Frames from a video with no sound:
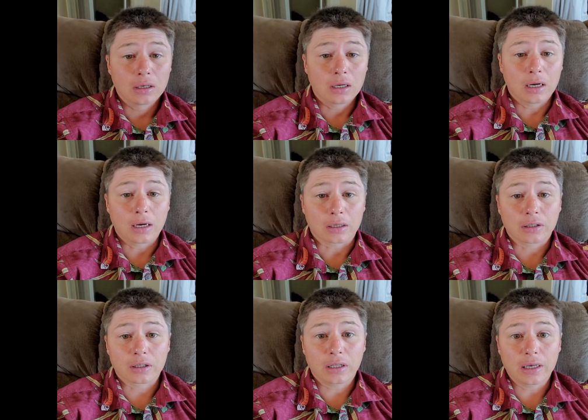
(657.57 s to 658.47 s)
Uh,
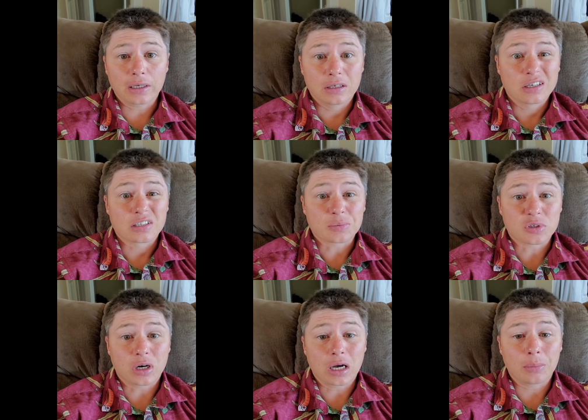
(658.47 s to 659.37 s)
click like,
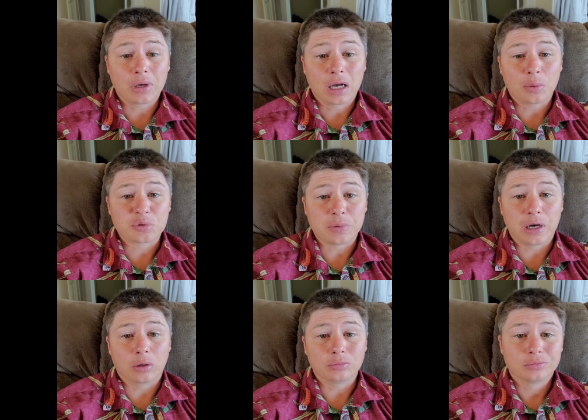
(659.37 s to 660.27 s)
subscribe, helps
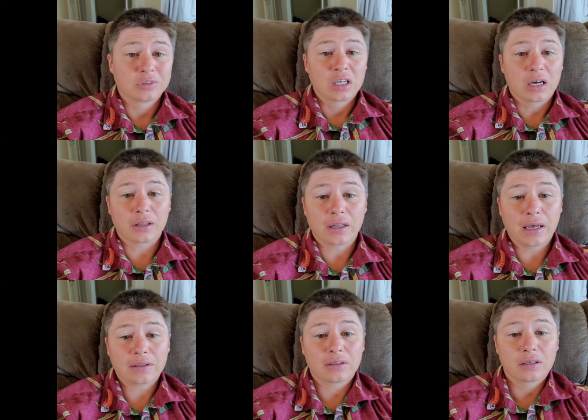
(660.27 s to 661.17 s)
me out. Other than
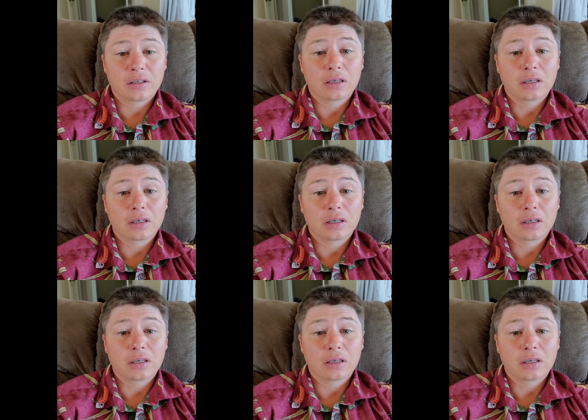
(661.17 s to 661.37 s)
that,